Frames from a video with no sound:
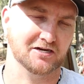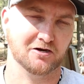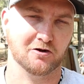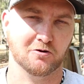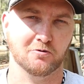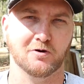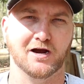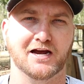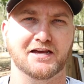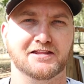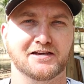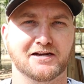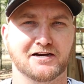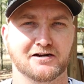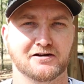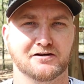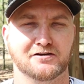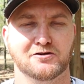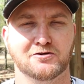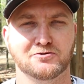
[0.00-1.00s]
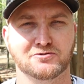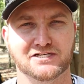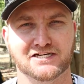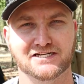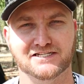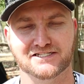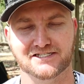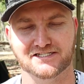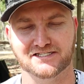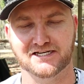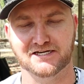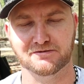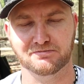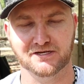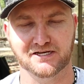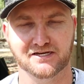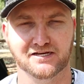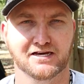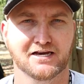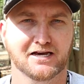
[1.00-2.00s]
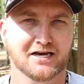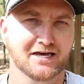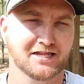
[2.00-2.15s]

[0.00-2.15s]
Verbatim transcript: to go right there. Use it as a template.